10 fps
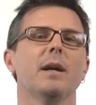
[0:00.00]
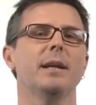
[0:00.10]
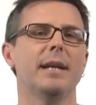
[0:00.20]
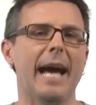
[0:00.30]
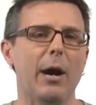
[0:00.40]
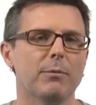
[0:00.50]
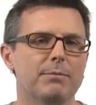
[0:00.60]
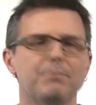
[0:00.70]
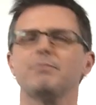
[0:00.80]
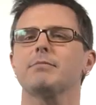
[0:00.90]
Now,
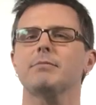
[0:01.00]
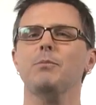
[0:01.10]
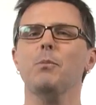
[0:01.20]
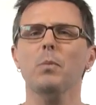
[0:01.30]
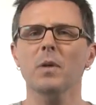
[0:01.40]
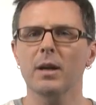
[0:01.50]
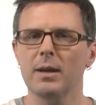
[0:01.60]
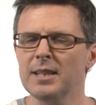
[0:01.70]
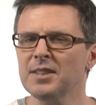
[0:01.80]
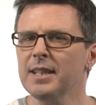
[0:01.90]

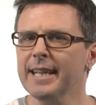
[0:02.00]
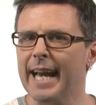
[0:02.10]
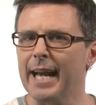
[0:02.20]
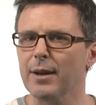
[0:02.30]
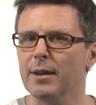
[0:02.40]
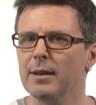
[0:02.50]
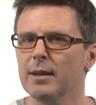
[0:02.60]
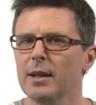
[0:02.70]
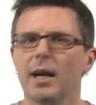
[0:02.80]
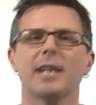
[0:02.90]
listen again
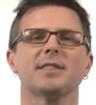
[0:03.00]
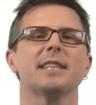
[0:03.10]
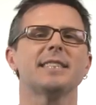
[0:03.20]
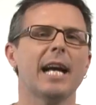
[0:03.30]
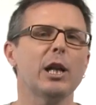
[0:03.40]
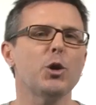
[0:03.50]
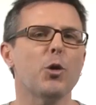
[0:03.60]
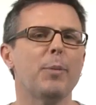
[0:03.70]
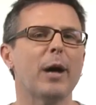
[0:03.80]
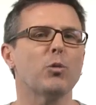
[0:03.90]
as I tell you
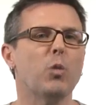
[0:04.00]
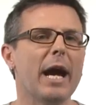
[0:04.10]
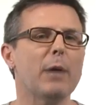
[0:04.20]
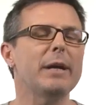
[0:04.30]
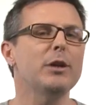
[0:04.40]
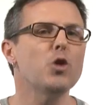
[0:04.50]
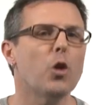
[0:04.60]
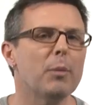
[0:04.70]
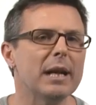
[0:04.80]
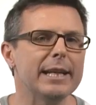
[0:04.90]
about where we
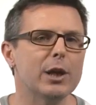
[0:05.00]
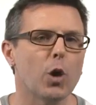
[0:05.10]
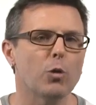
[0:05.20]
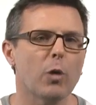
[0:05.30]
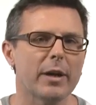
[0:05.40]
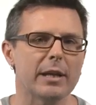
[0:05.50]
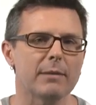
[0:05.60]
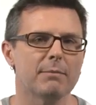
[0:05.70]
normally go running.